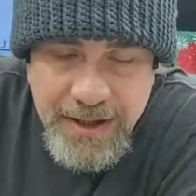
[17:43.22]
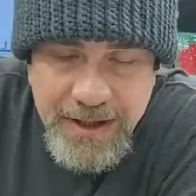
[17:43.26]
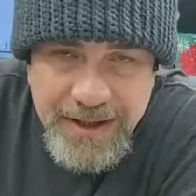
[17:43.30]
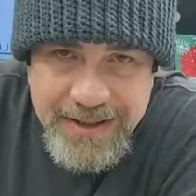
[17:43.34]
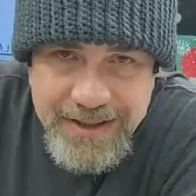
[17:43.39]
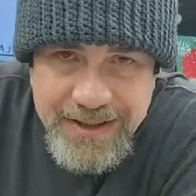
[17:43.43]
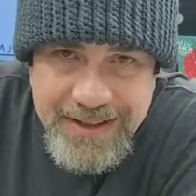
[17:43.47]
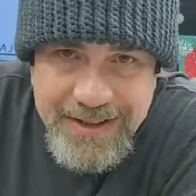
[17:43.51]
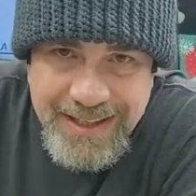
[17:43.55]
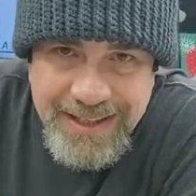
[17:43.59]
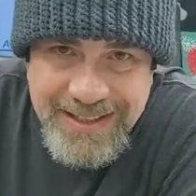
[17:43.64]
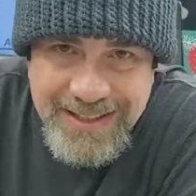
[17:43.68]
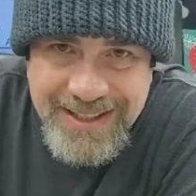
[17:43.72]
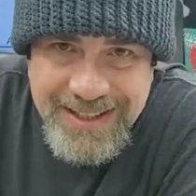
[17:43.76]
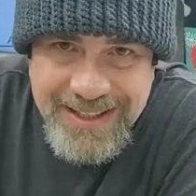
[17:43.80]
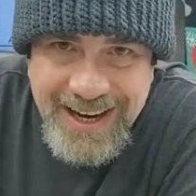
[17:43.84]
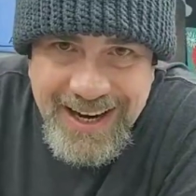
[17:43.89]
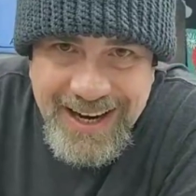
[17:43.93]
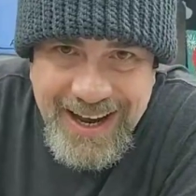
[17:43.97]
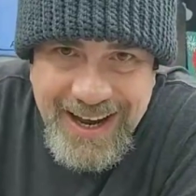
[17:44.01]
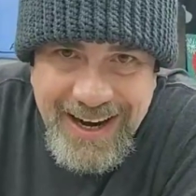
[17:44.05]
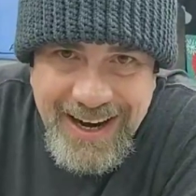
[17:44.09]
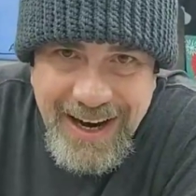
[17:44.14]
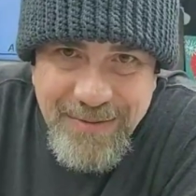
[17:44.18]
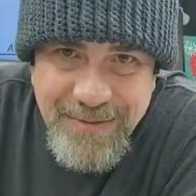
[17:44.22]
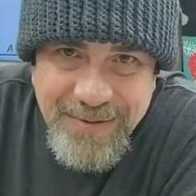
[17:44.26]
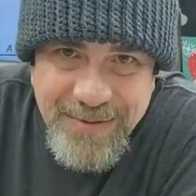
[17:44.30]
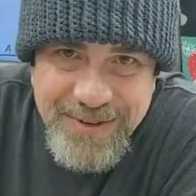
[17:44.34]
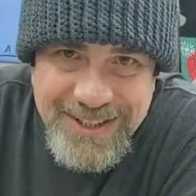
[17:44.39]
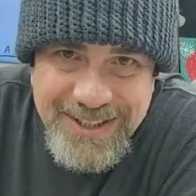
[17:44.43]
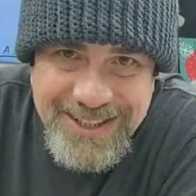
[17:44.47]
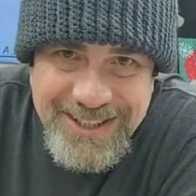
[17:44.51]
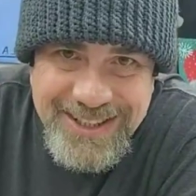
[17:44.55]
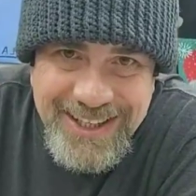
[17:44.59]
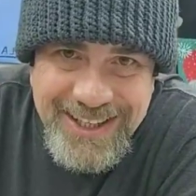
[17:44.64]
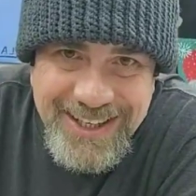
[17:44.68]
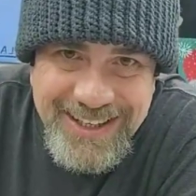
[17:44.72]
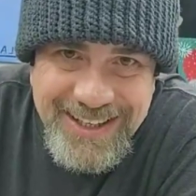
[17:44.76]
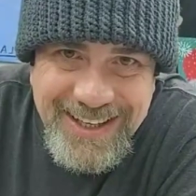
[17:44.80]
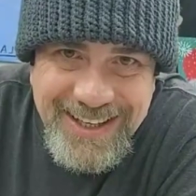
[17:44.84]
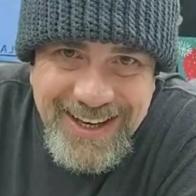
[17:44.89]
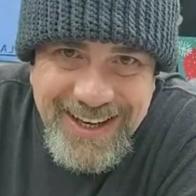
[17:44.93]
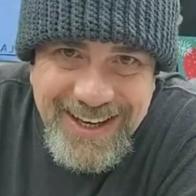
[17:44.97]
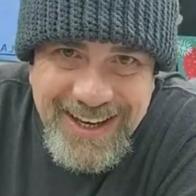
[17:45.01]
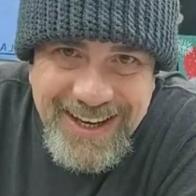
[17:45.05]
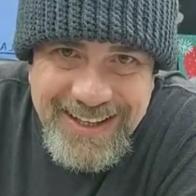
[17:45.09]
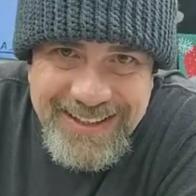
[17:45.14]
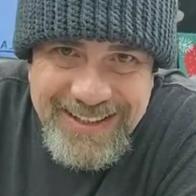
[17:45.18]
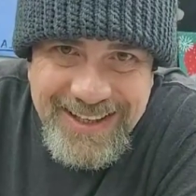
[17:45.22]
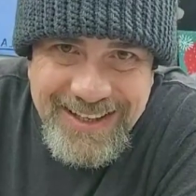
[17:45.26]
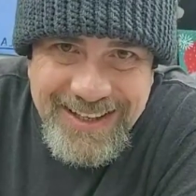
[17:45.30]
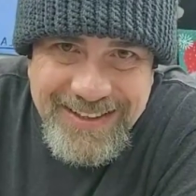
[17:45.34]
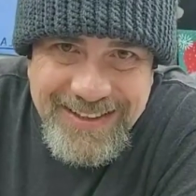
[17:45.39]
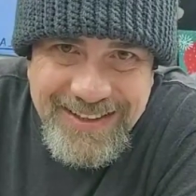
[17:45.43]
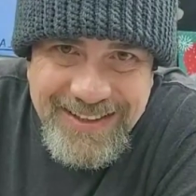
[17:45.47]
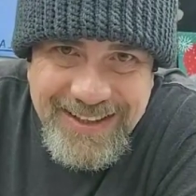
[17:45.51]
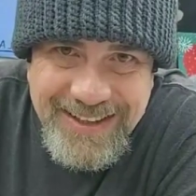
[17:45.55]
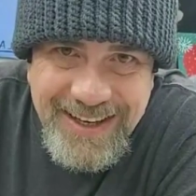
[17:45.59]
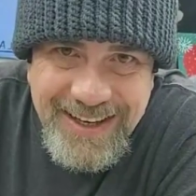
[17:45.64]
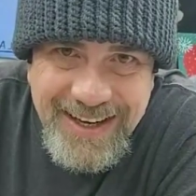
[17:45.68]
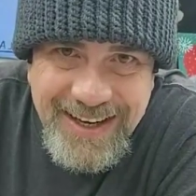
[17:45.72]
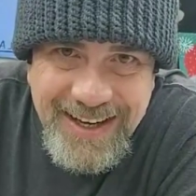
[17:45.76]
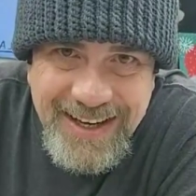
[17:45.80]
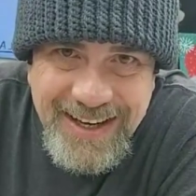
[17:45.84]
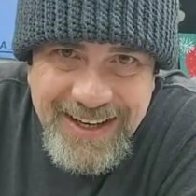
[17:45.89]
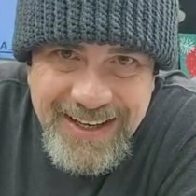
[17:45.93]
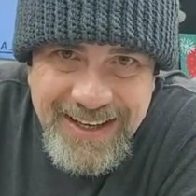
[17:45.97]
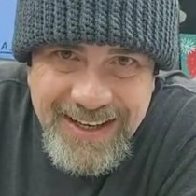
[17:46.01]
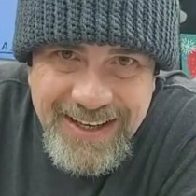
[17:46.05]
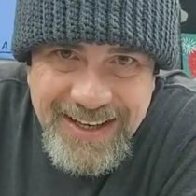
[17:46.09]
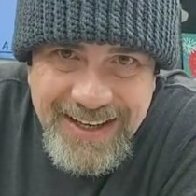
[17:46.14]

thanks, Kat. I appreciate that. Thank you, Kat.